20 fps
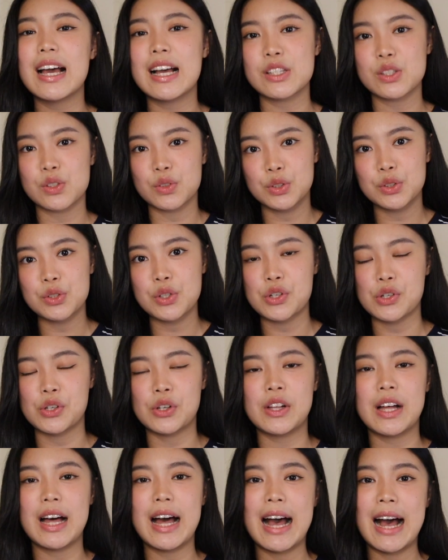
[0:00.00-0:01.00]
as
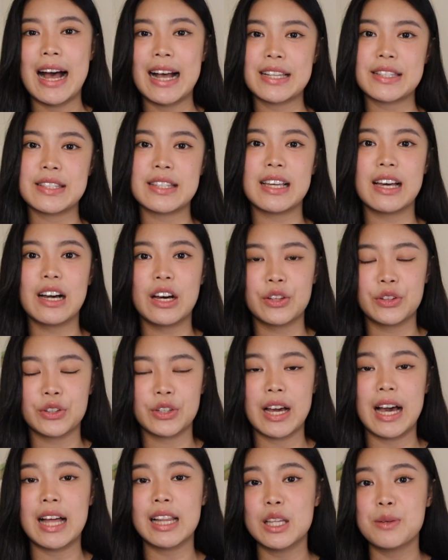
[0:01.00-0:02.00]
crucial as the
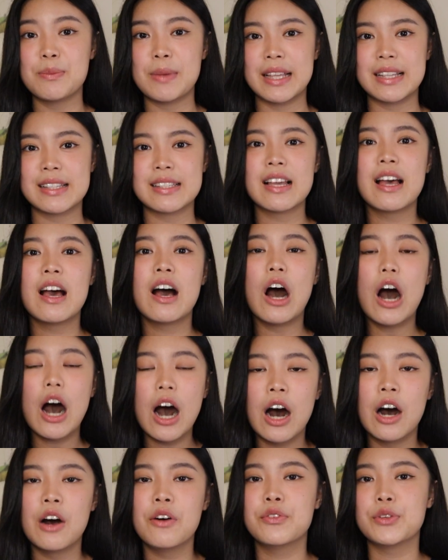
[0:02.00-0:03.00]
other elements
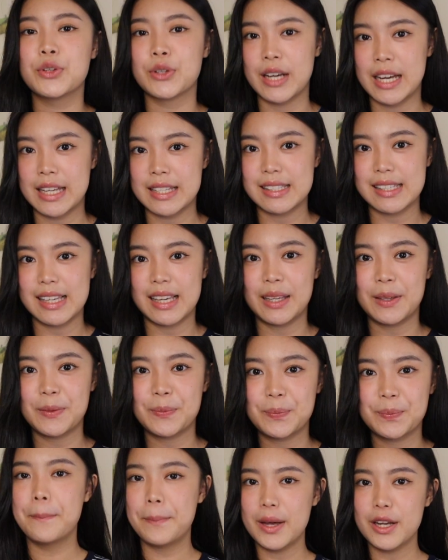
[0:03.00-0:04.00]
of your essay.
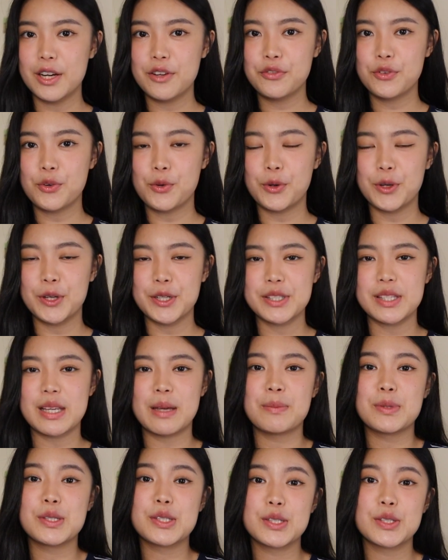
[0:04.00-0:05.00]
But of course,
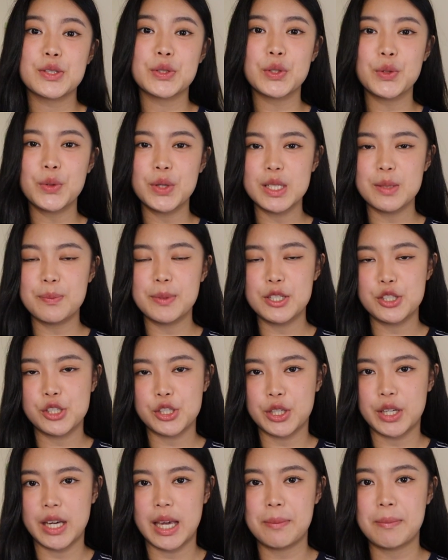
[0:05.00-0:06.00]
I'm still going to be
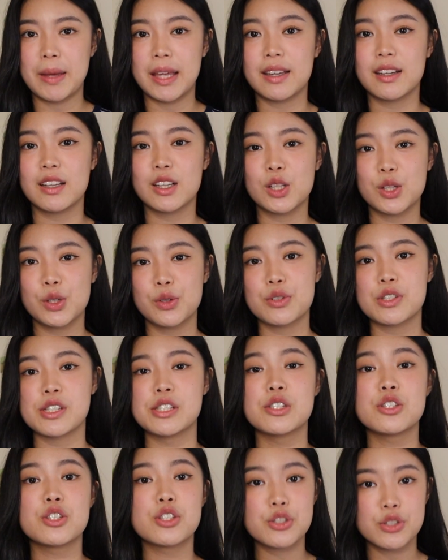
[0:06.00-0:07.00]
sharing my
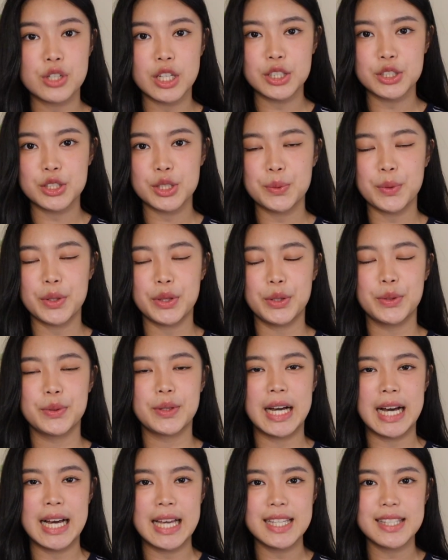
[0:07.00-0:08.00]
conclusion structure with you
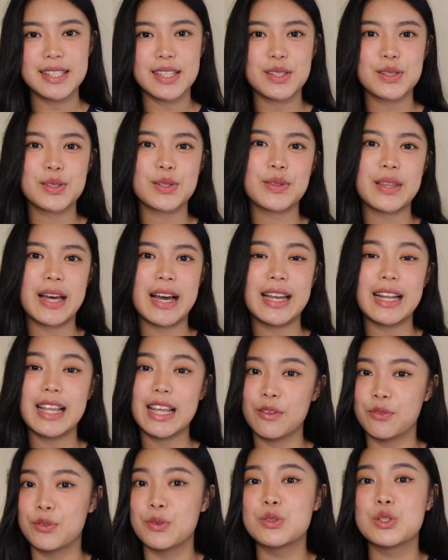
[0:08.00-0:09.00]
guys so that
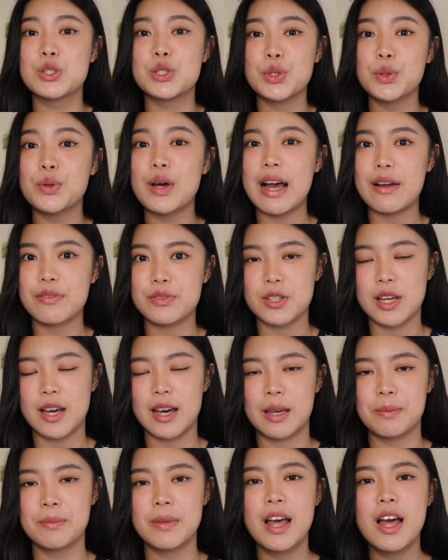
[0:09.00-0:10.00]
if you do have
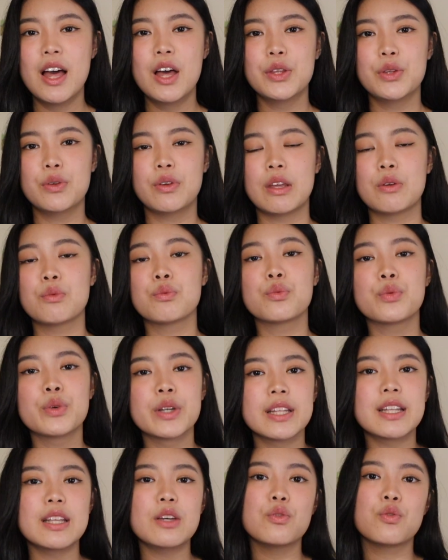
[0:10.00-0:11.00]
time, you can
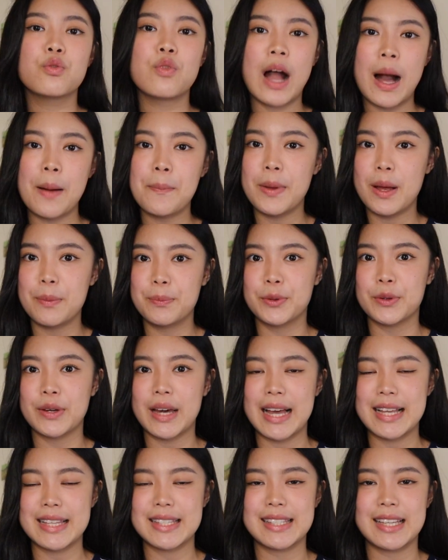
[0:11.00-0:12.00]
really wrap up your
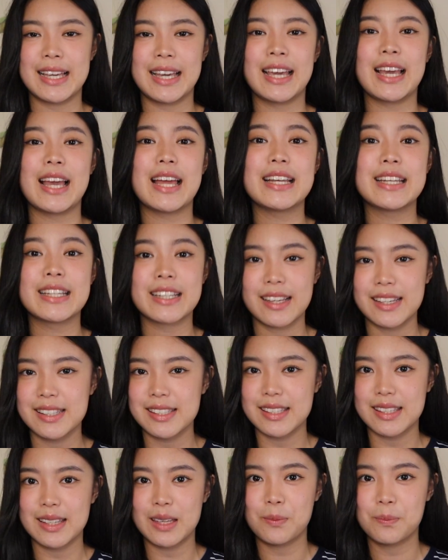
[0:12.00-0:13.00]
essay
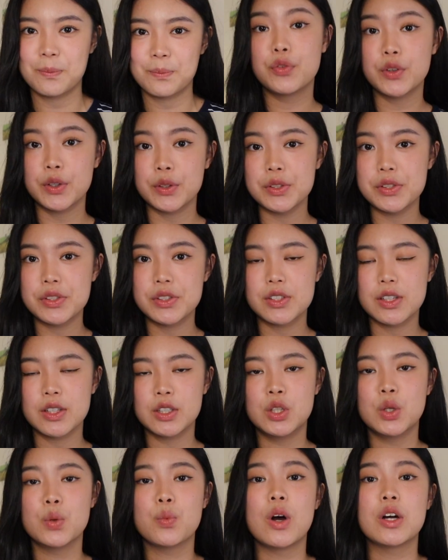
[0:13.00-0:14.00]
nicely.
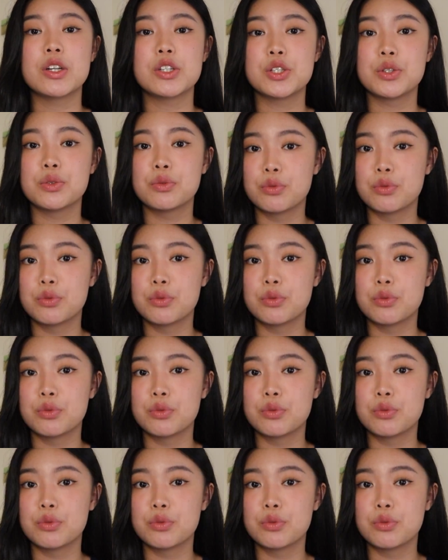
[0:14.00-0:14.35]
First, you want to